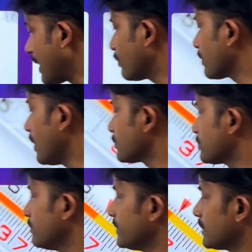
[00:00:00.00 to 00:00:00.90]
narrow glass
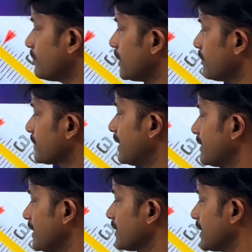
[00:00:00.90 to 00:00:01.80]
tube with a bulb
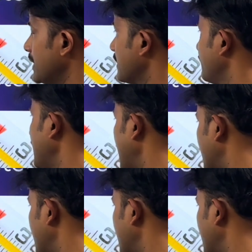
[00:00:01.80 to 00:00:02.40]
containing the liquid